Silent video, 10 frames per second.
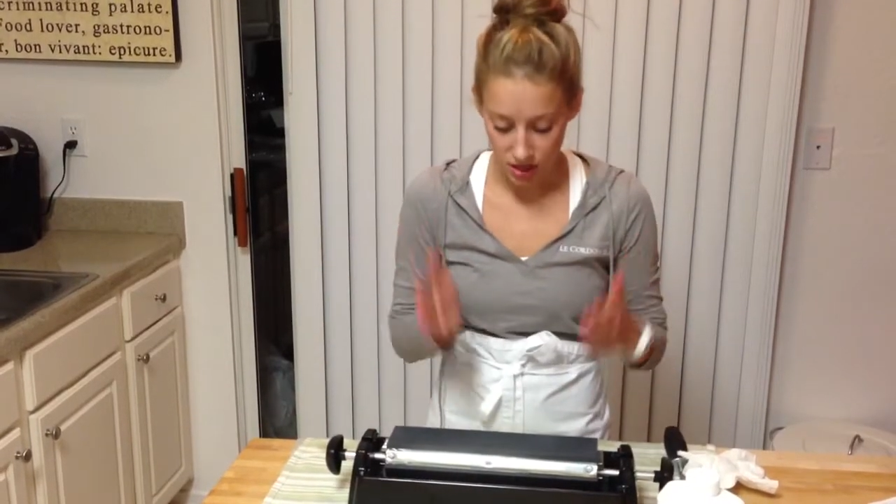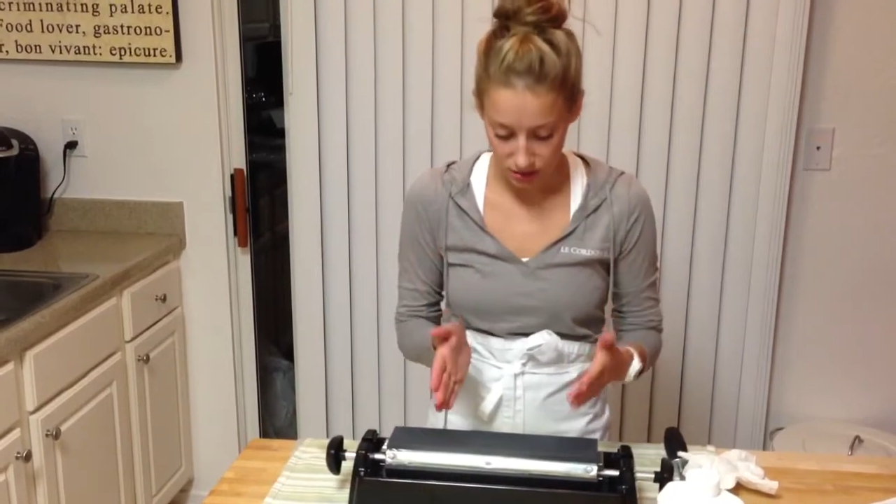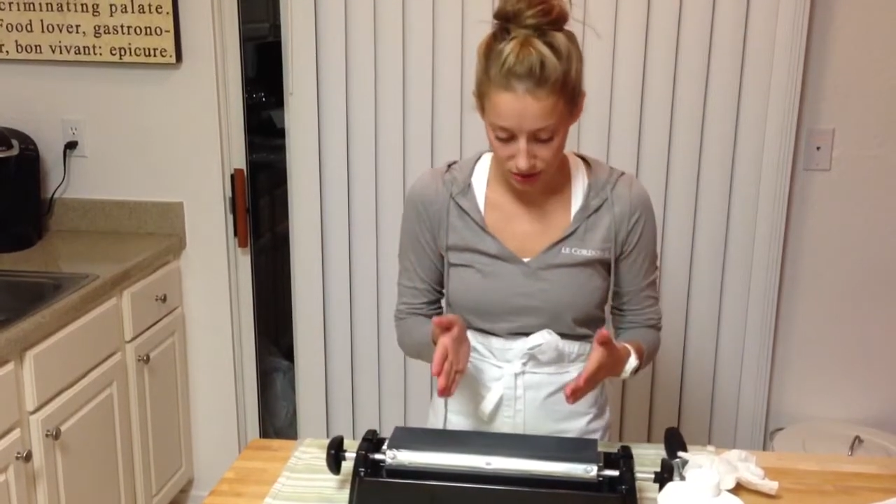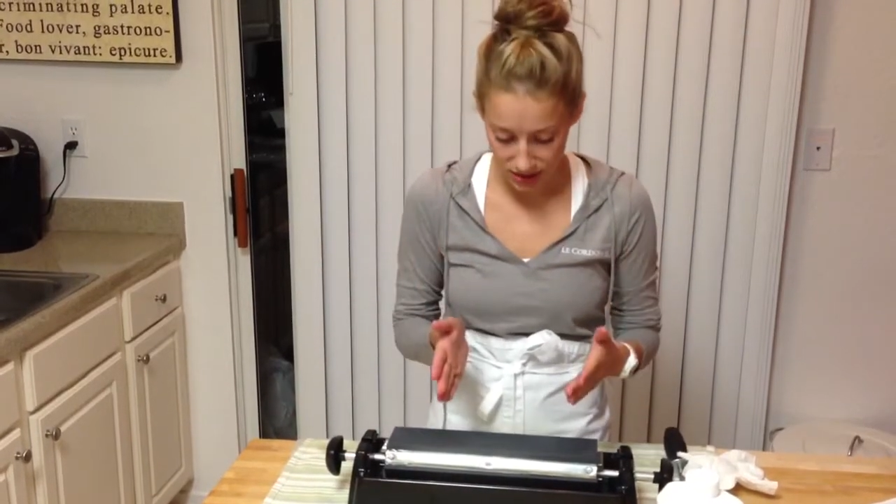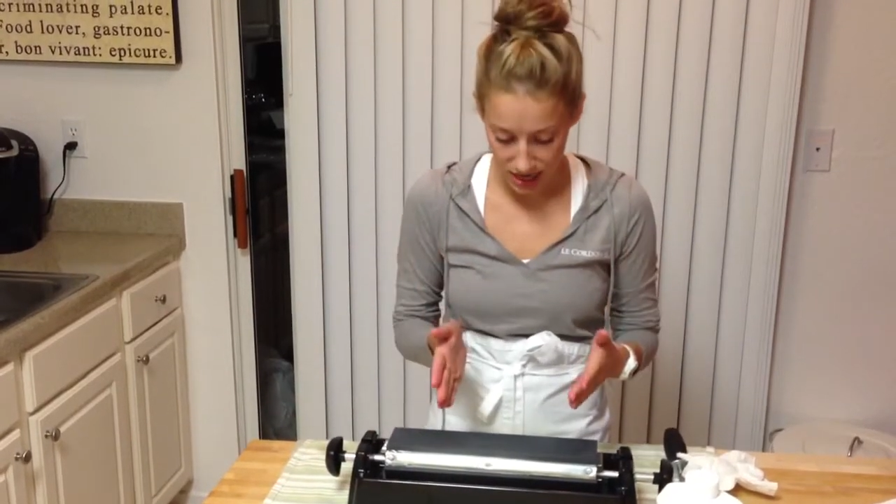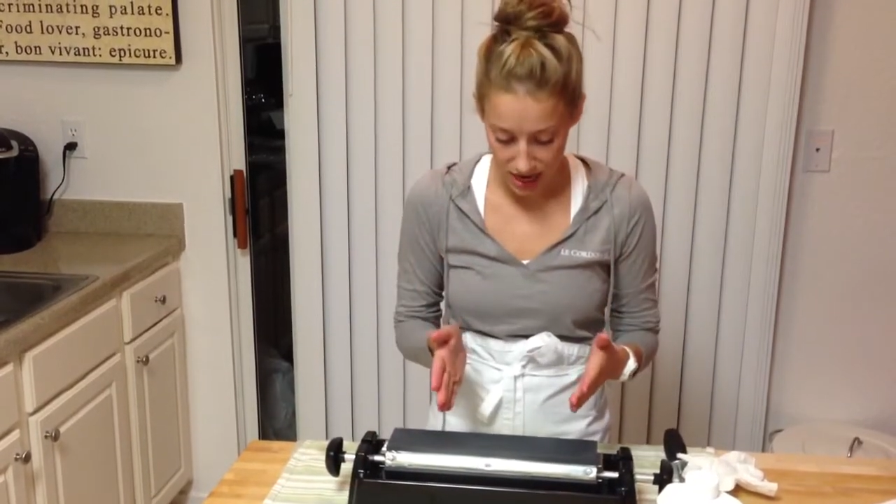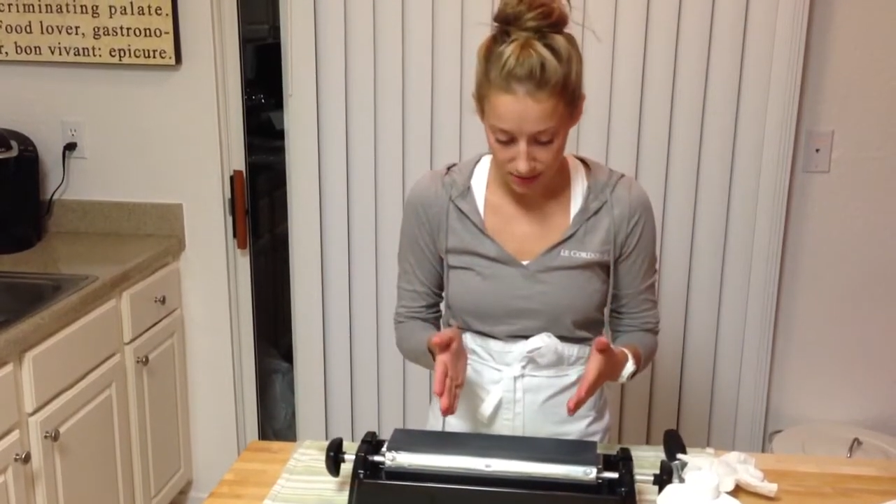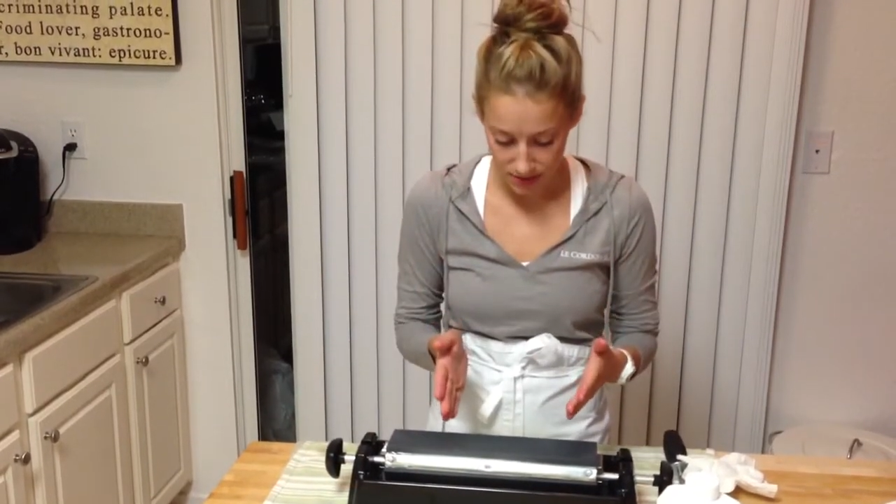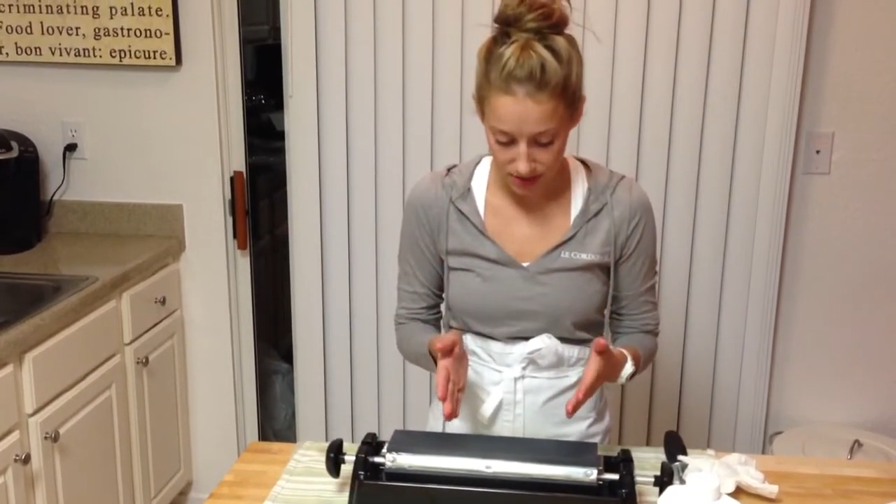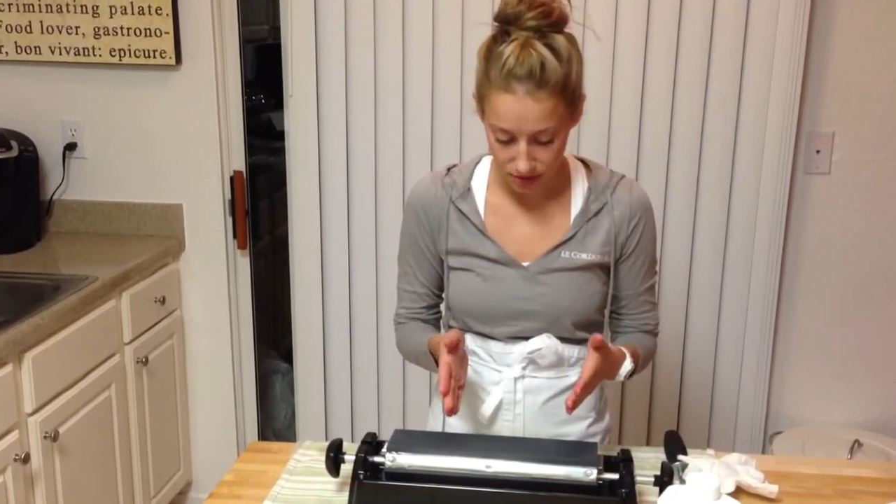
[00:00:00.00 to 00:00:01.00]
3
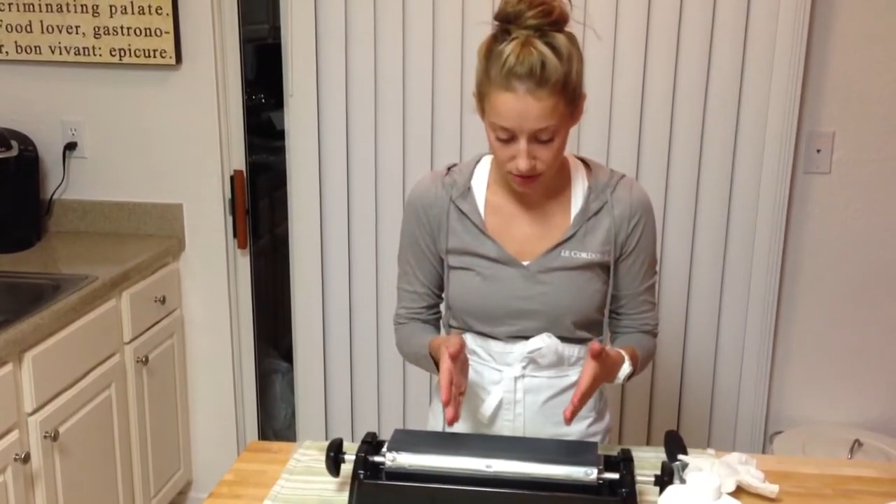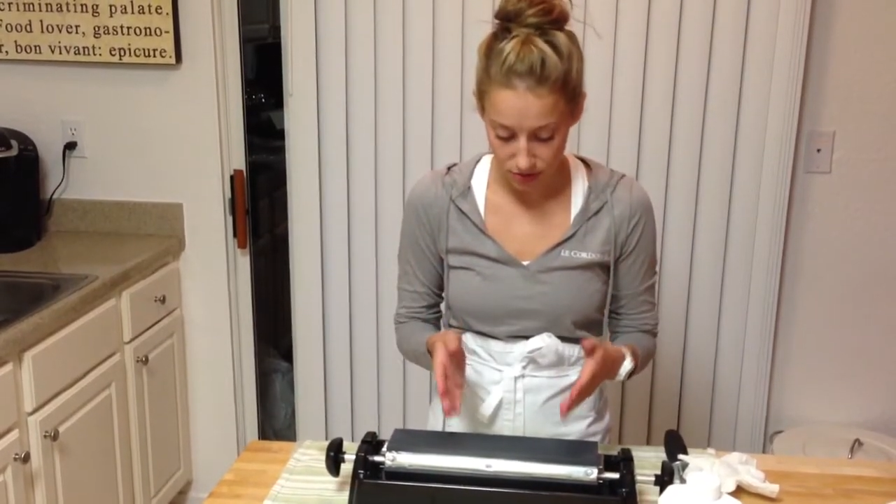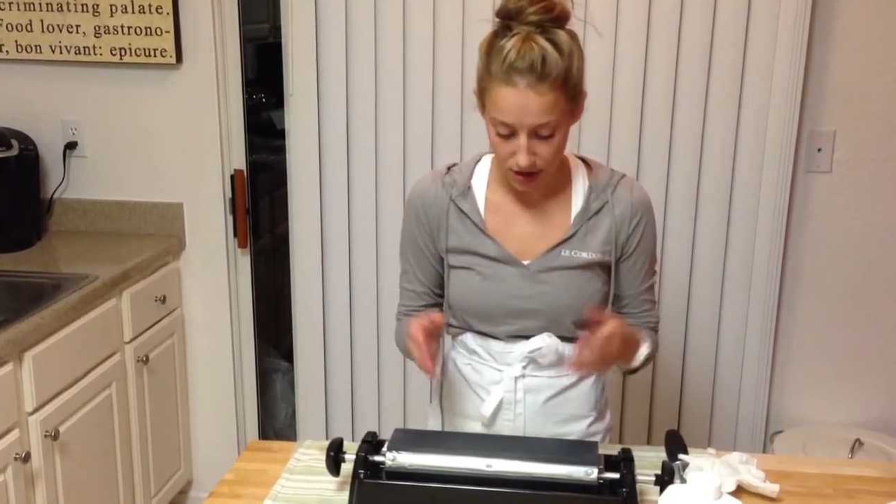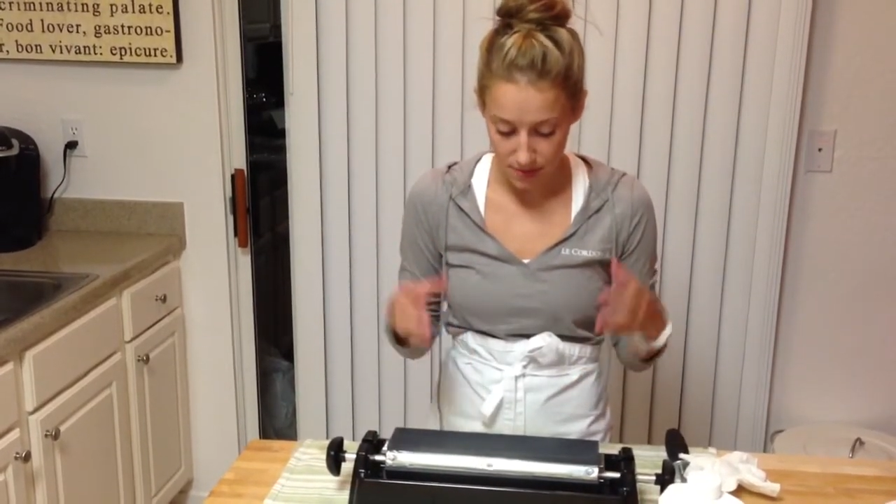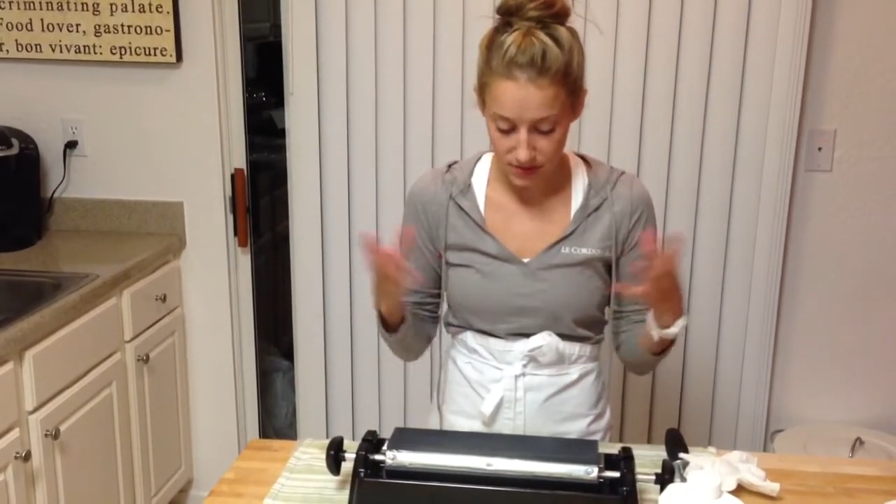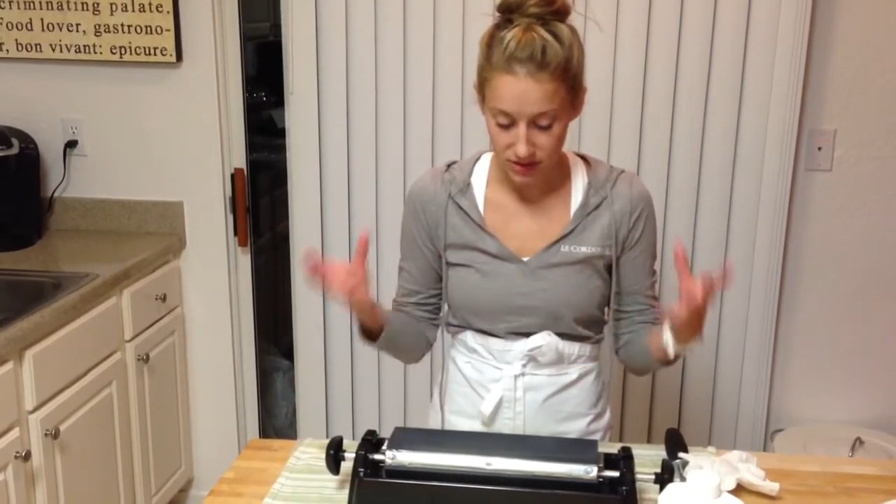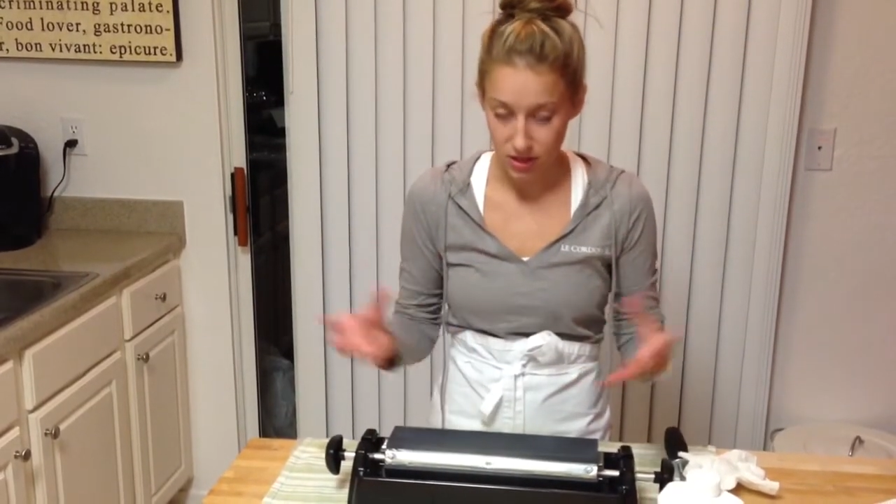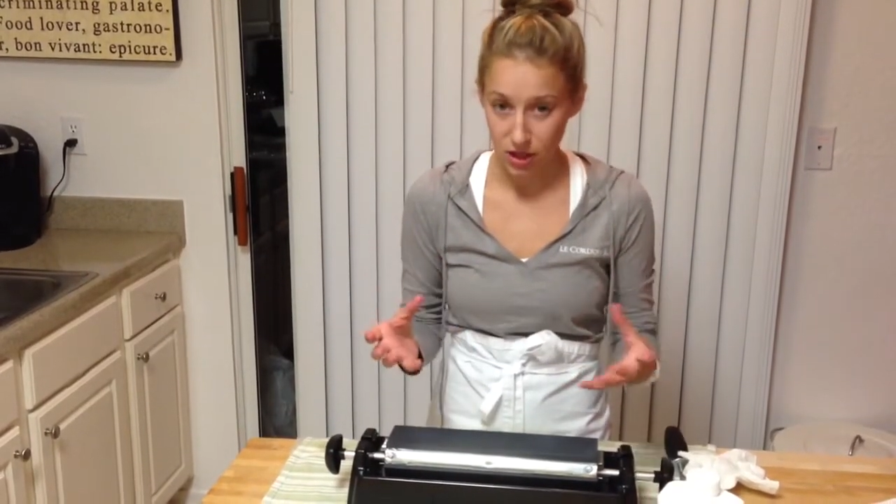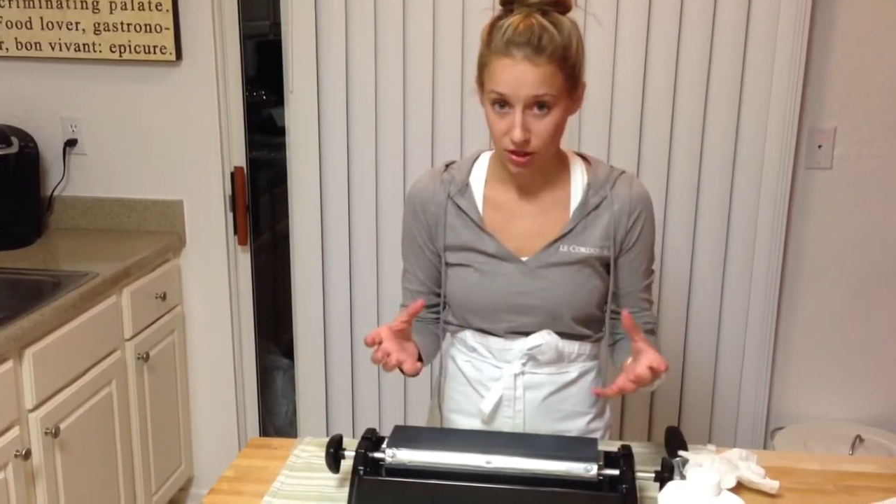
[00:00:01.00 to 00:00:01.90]
times, 3 reps,